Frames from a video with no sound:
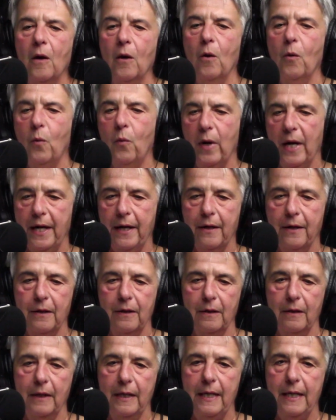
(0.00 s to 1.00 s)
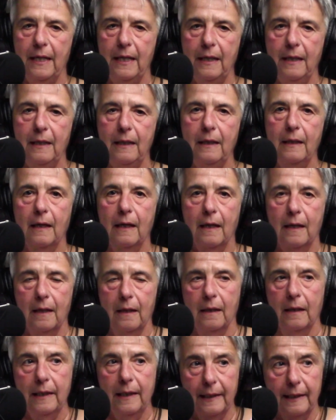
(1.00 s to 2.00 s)
where he
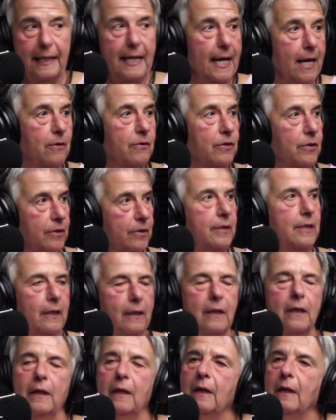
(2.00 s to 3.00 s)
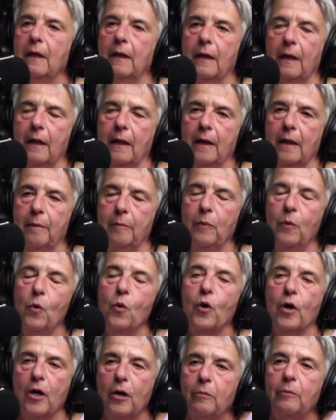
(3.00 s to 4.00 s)
encountered
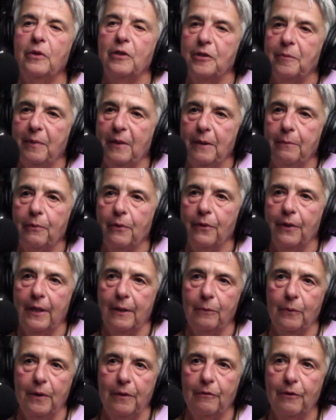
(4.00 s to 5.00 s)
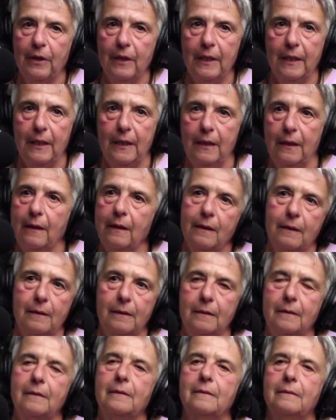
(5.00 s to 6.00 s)
more homeless people than we really.
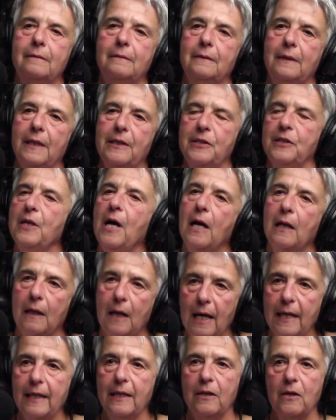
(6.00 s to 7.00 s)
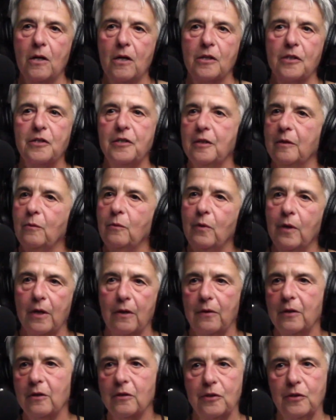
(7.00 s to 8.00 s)
It's not like in Austin
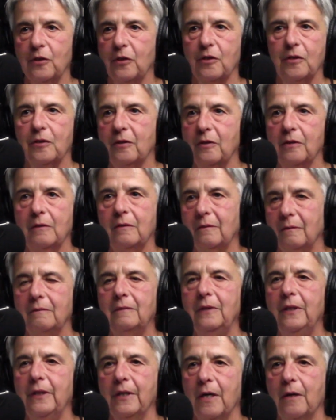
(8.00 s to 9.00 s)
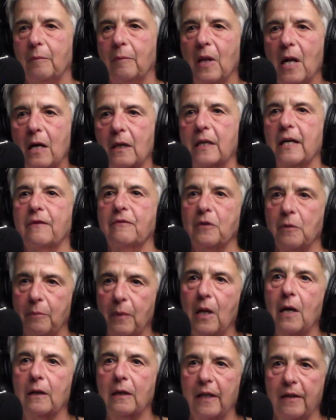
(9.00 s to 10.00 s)
where there's this, you know, block after
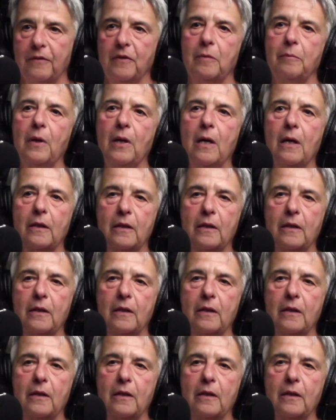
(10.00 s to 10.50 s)
block after block